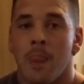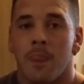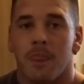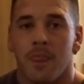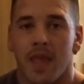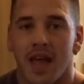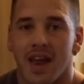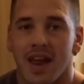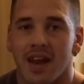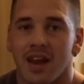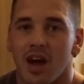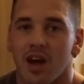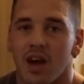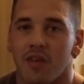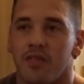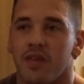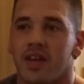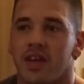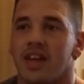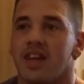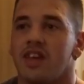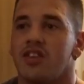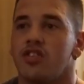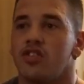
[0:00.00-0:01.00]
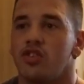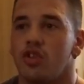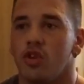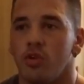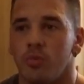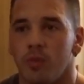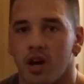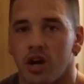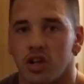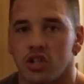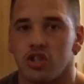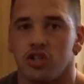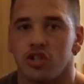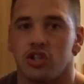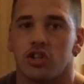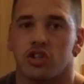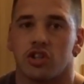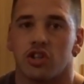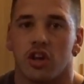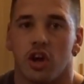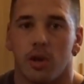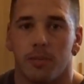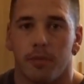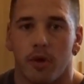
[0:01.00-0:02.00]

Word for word: then I think it's too much. You're just going to